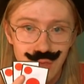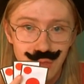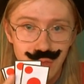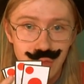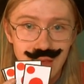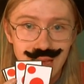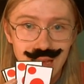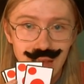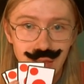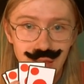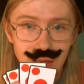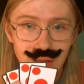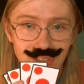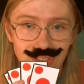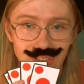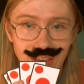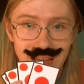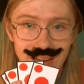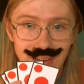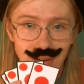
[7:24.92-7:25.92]
this
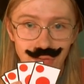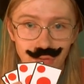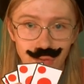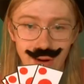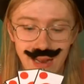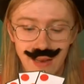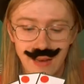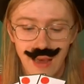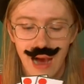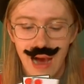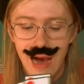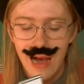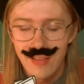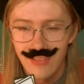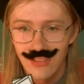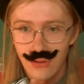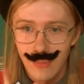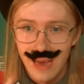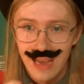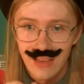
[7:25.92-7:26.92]
set of red
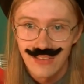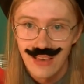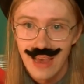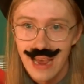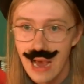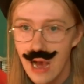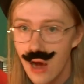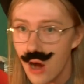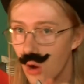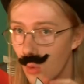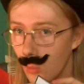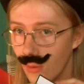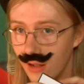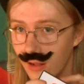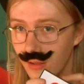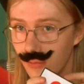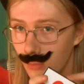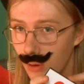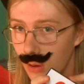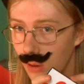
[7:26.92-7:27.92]
cards, you may say, oh,
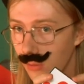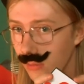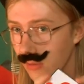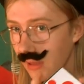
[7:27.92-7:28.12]
well,